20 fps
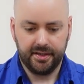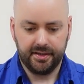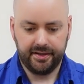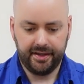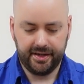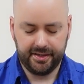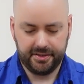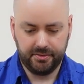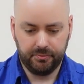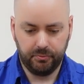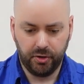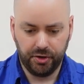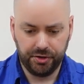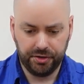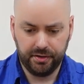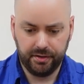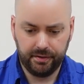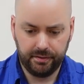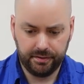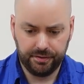that's one
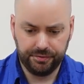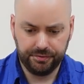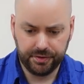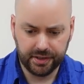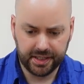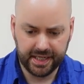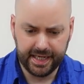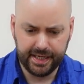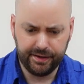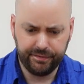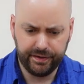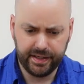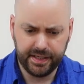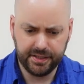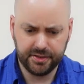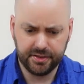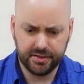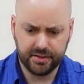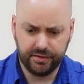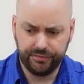of the key
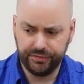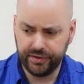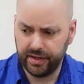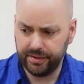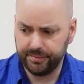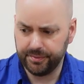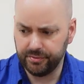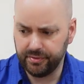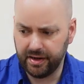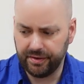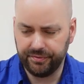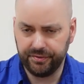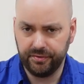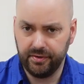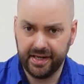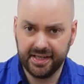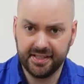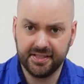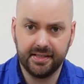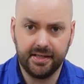features of the RPHA
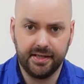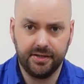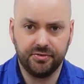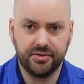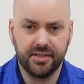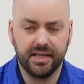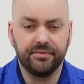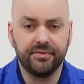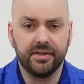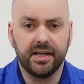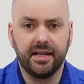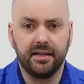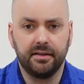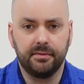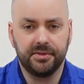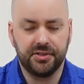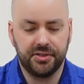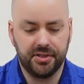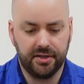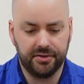range. They use different
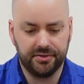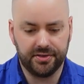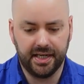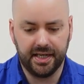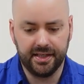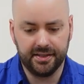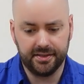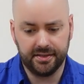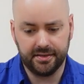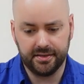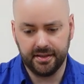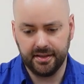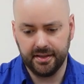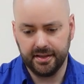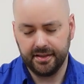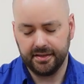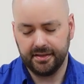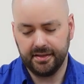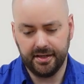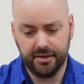helmet shell sizes.
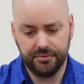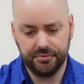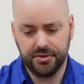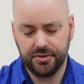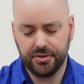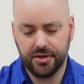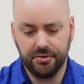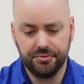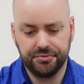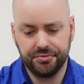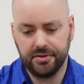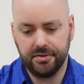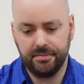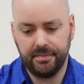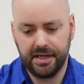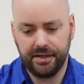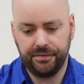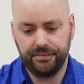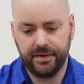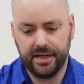They don't just go to a
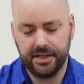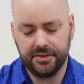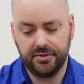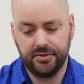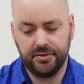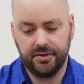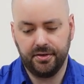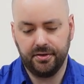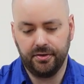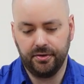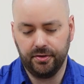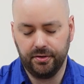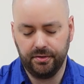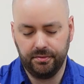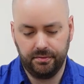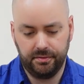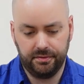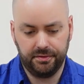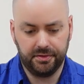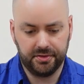manufacturer
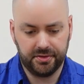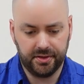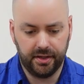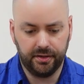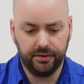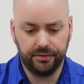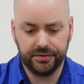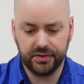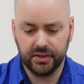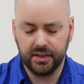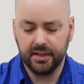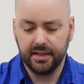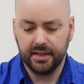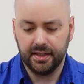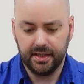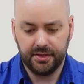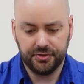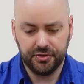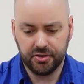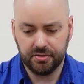or themselves
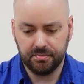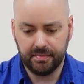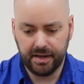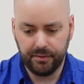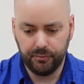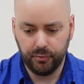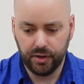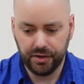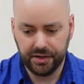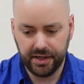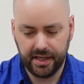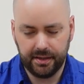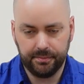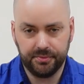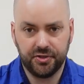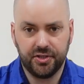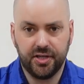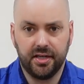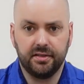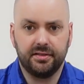and just make one
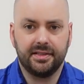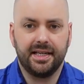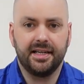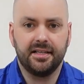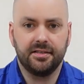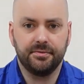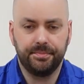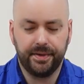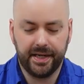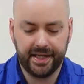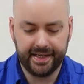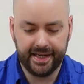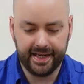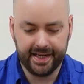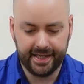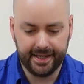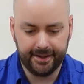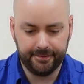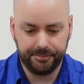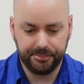helmet shell size and pad it
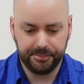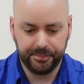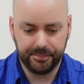out.